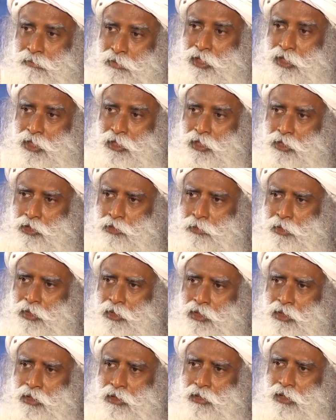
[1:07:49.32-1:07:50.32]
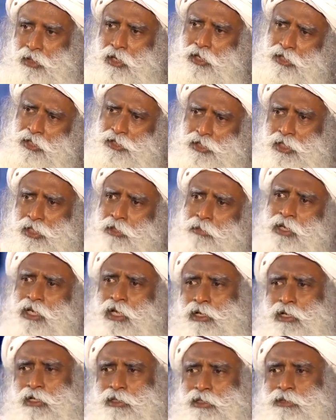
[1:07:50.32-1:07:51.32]
they need to be arrested
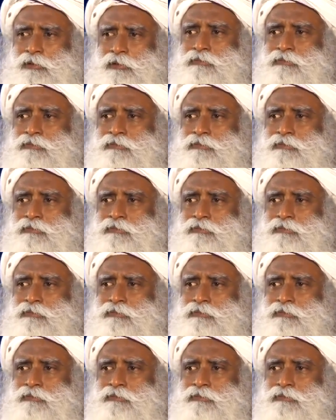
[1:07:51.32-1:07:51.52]
immediately.